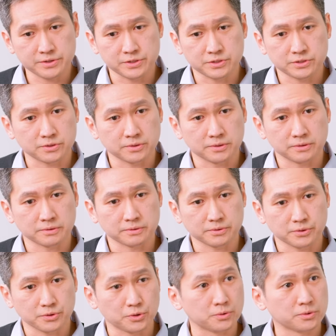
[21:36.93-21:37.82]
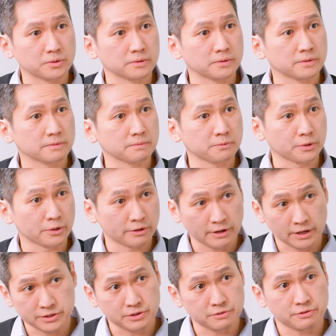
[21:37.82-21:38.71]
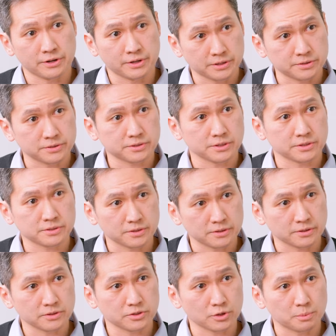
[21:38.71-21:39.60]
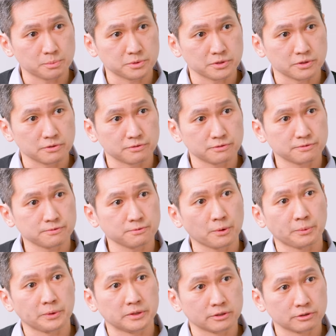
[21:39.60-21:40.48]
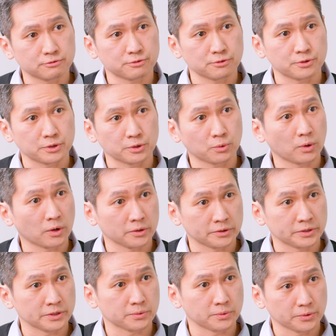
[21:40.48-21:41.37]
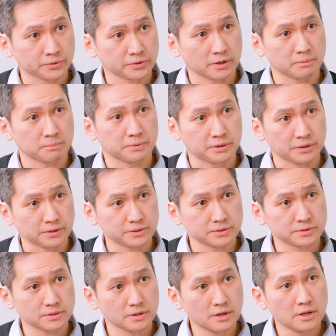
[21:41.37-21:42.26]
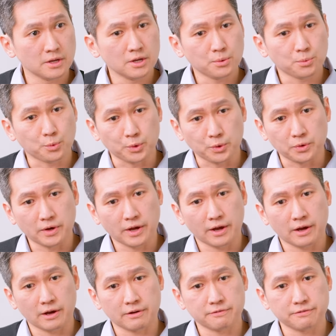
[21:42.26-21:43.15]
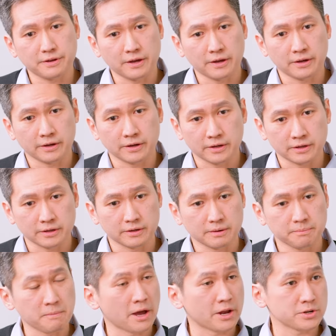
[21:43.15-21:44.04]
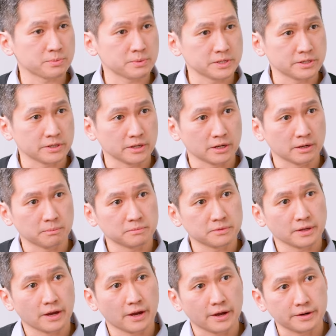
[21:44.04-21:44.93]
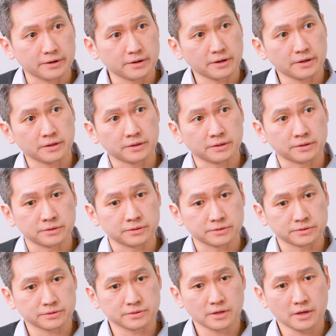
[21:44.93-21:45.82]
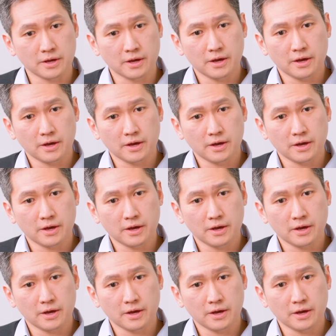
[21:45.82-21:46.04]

still Q2. We are actually very consistent in terms of what we look for in quality growth companies. When you have a management team that is